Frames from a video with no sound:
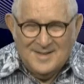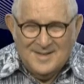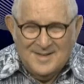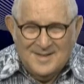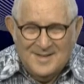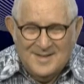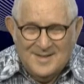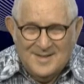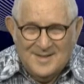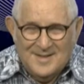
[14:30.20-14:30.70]

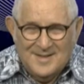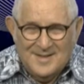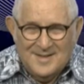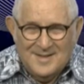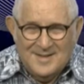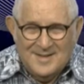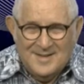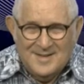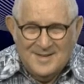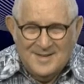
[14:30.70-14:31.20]

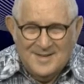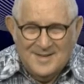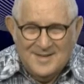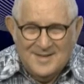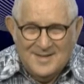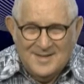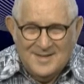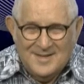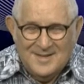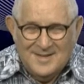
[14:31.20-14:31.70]

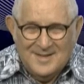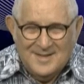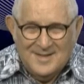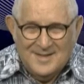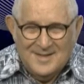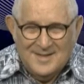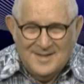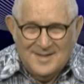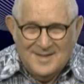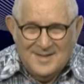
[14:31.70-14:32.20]

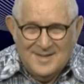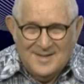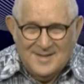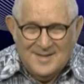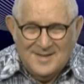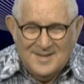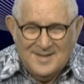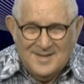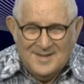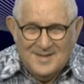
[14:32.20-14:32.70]

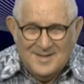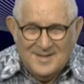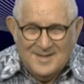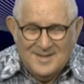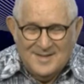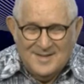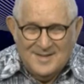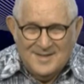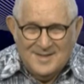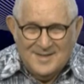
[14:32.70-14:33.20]

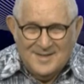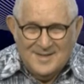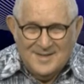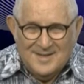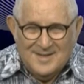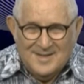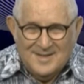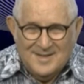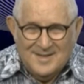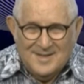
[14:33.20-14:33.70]

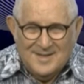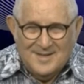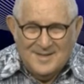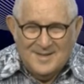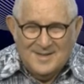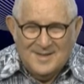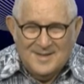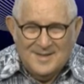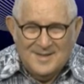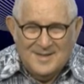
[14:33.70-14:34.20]

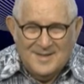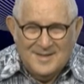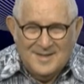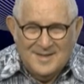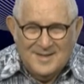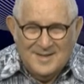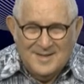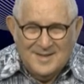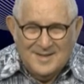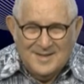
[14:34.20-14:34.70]

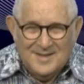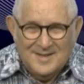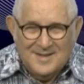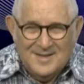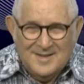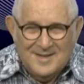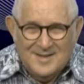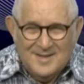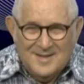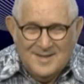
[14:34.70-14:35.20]

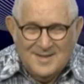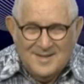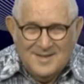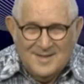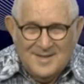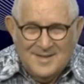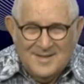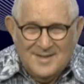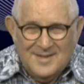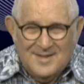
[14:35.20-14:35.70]

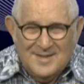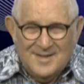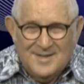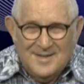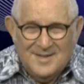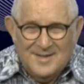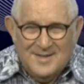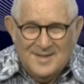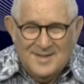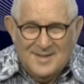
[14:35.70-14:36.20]

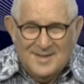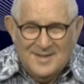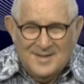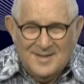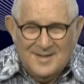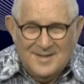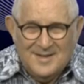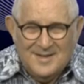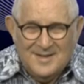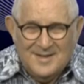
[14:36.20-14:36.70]

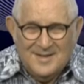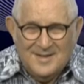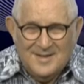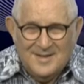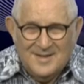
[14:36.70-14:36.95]
[no speech]